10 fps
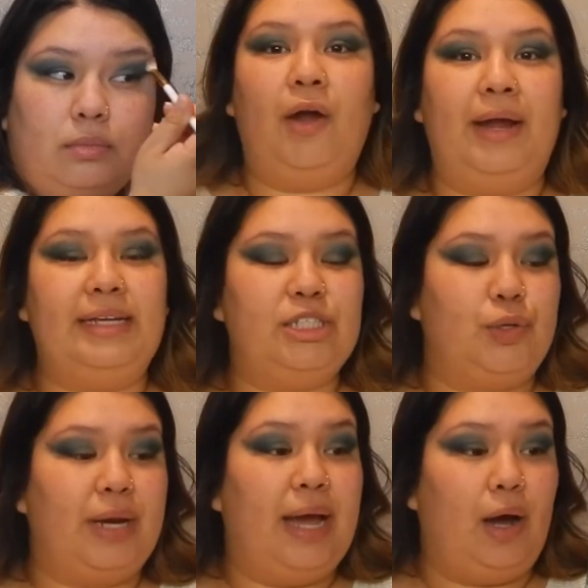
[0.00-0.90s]
Alright, so
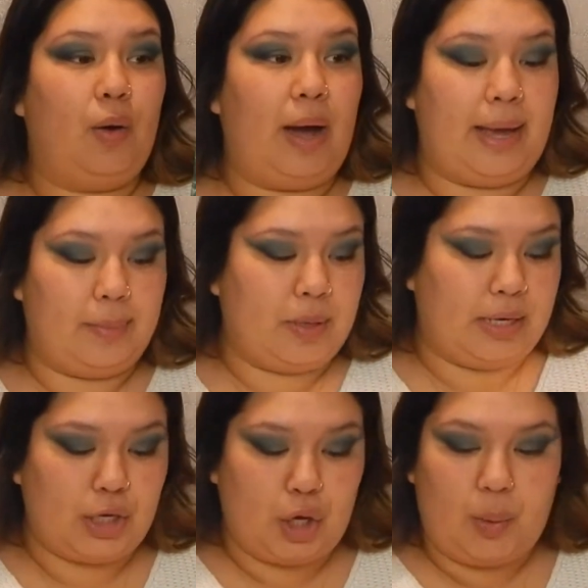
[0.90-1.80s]
now I am going
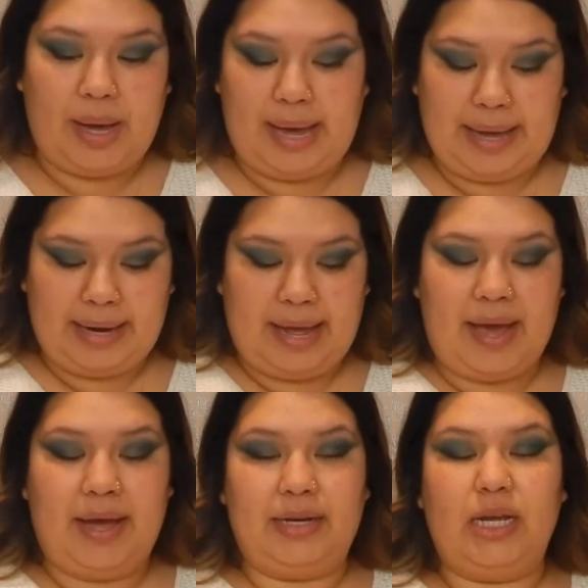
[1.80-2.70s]
to go ahead
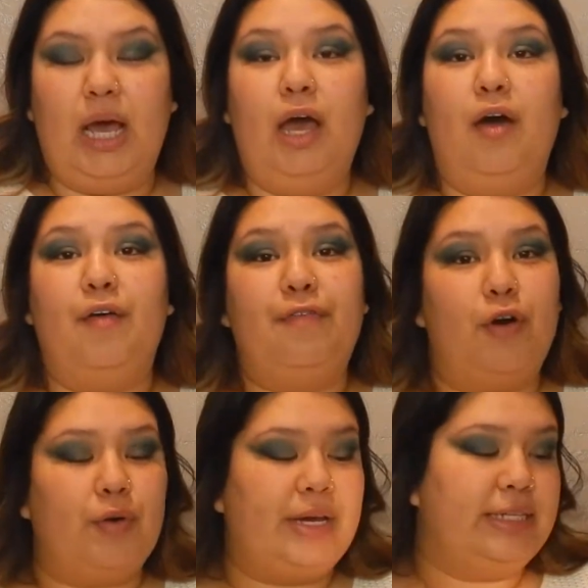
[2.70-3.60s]
and
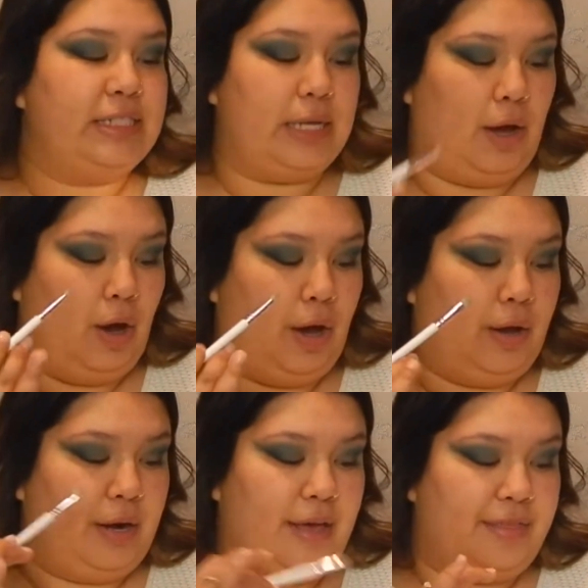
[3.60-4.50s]
focus
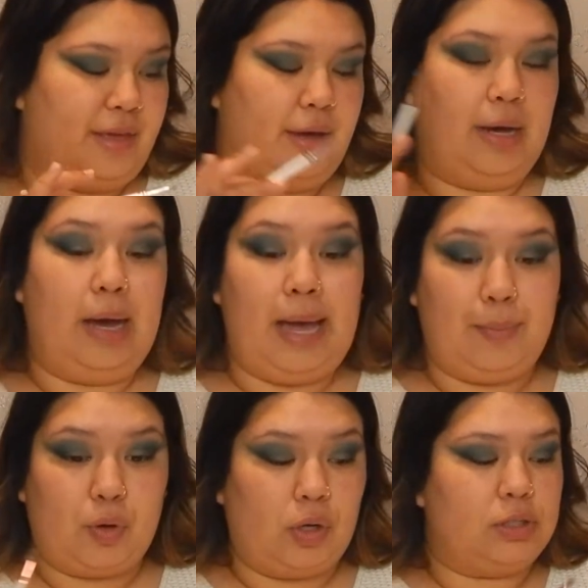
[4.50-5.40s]
on the
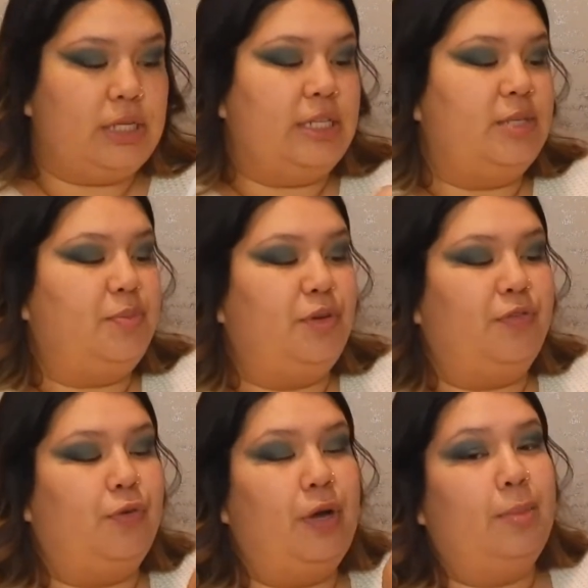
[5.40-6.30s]
emerald, this
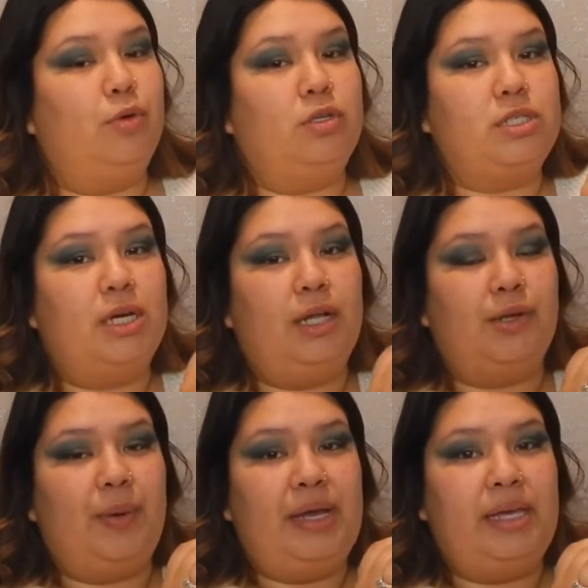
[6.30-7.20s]
beautiful emerald color
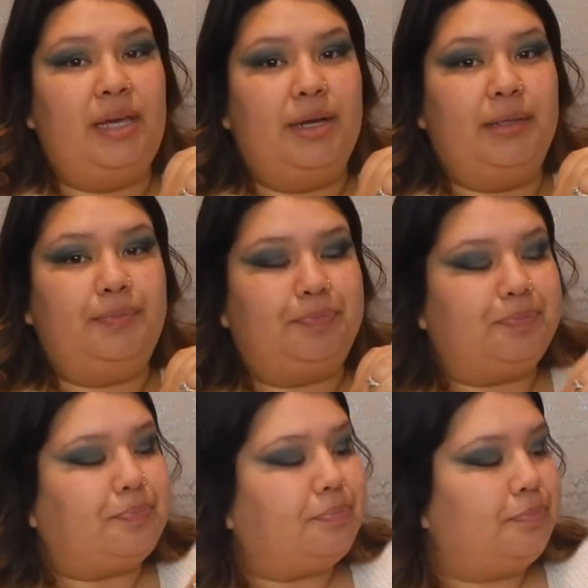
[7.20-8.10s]
right here.
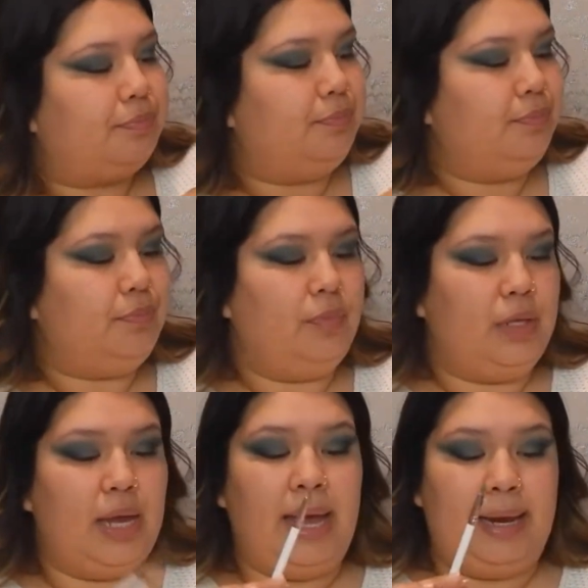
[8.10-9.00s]

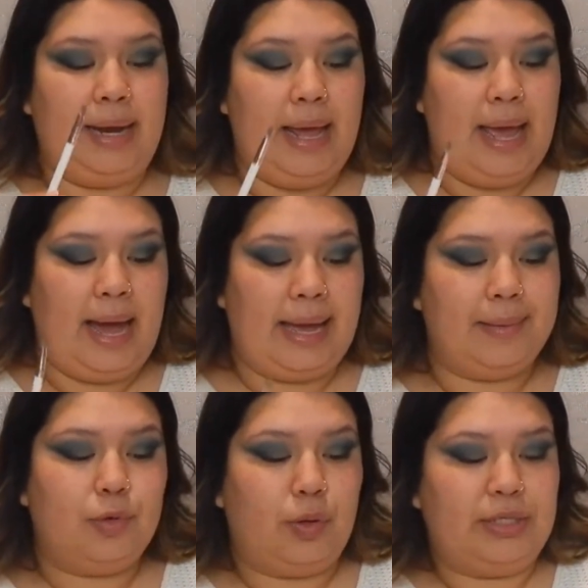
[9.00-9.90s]
And I
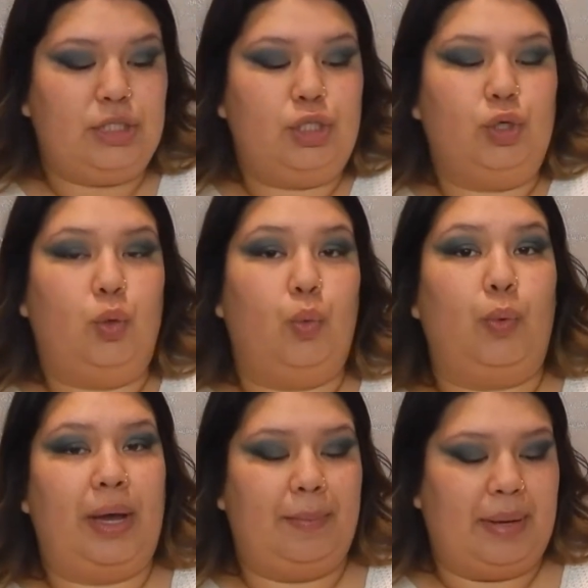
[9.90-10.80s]
am going to
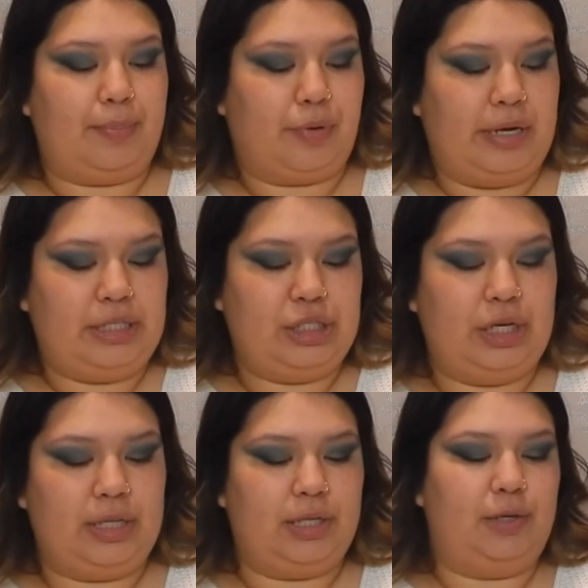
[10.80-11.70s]
wet my brush
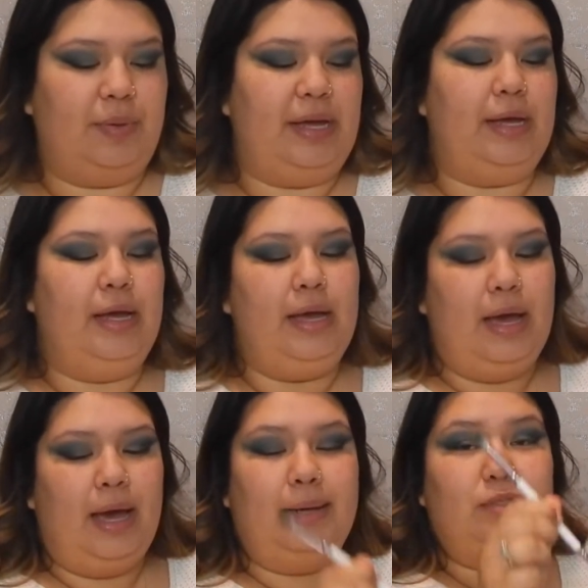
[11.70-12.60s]
a little bit.
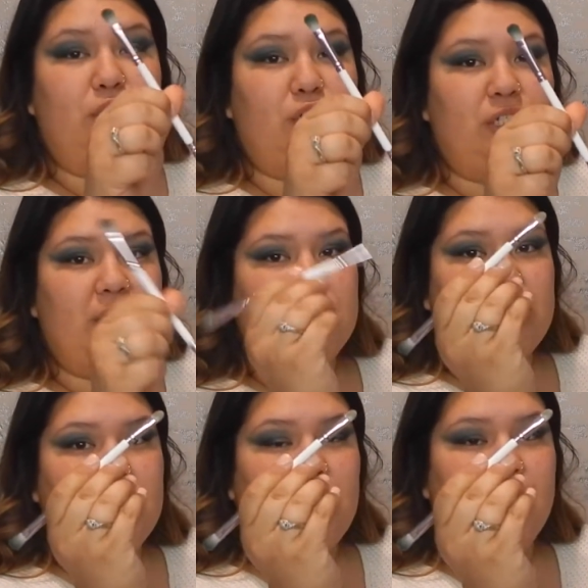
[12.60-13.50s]
I'm just using
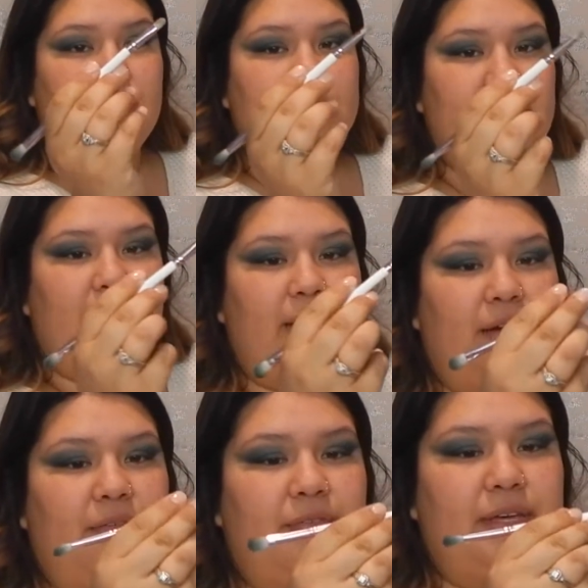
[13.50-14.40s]
the other side
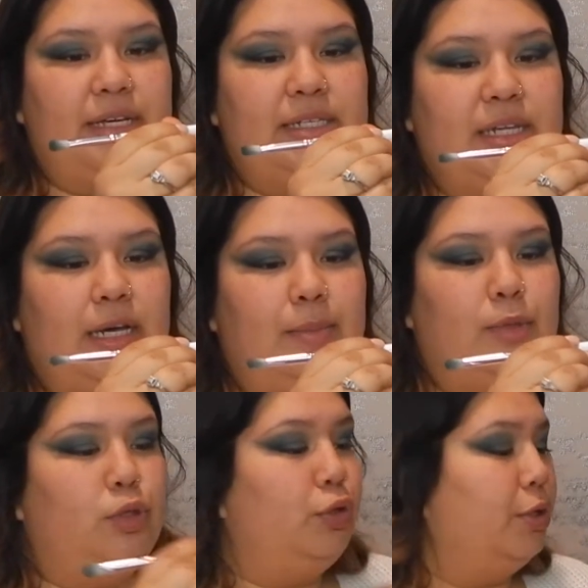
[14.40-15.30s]
of this
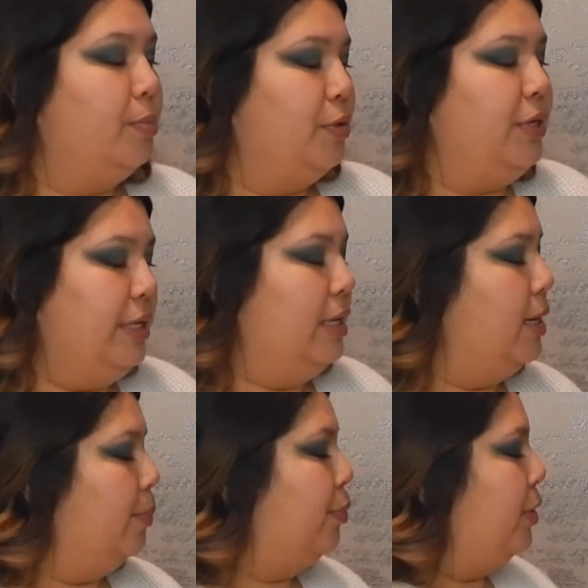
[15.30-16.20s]
Lunar Beauty
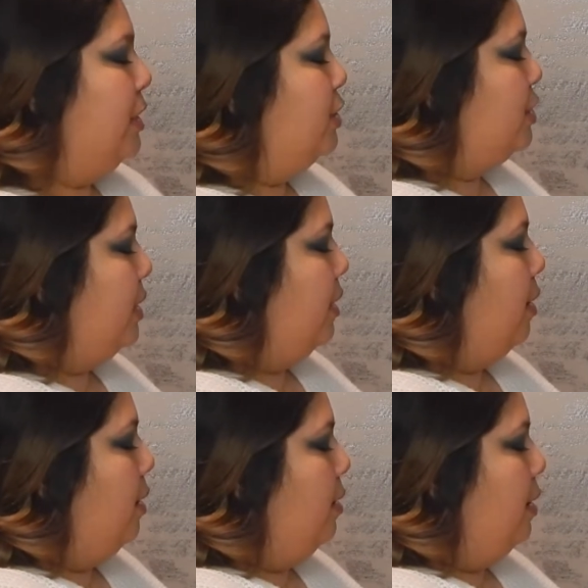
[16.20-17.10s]
brush that I
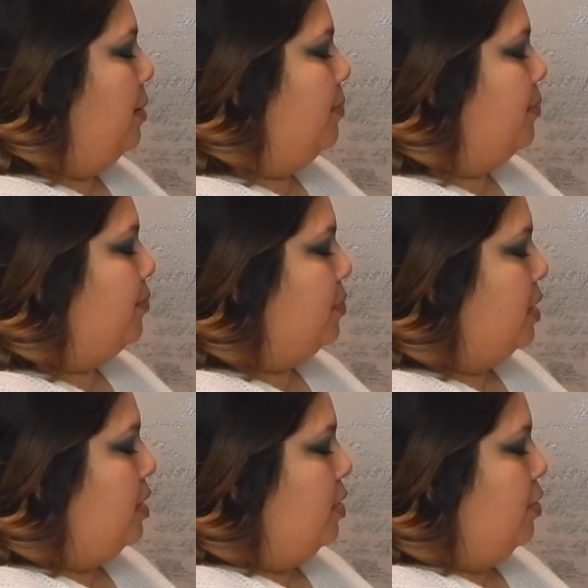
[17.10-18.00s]
got
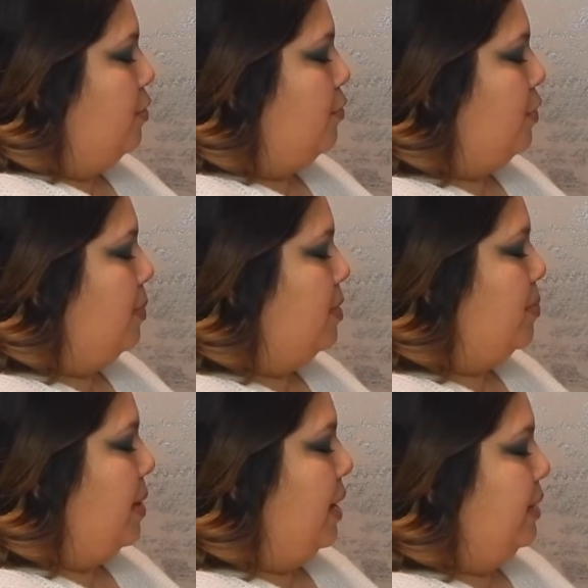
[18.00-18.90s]
from the
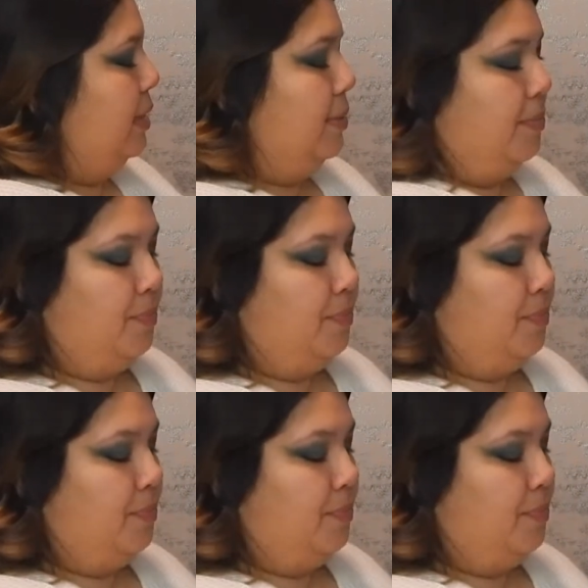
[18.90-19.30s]
palette.